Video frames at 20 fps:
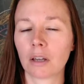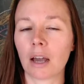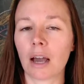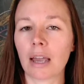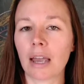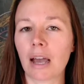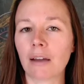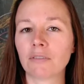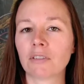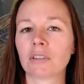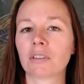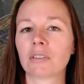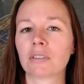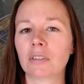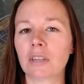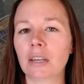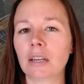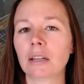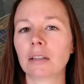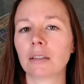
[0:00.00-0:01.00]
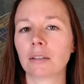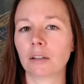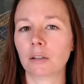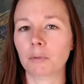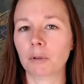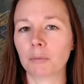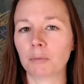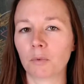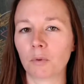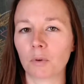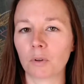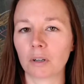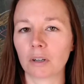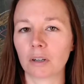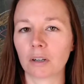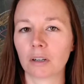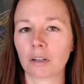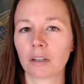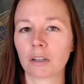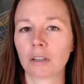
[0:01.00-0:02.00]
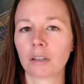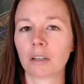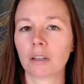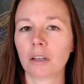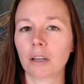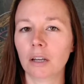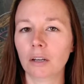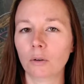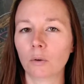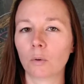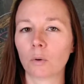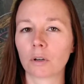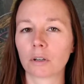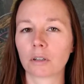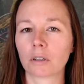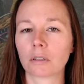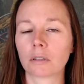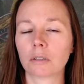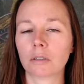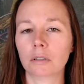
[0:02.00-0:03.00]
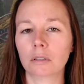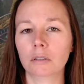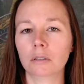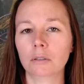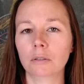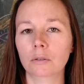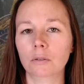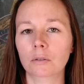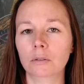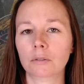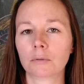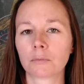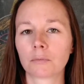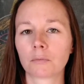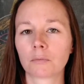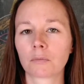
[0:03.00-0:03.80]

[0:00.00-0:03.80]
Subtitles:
I have to see a little bit more in order to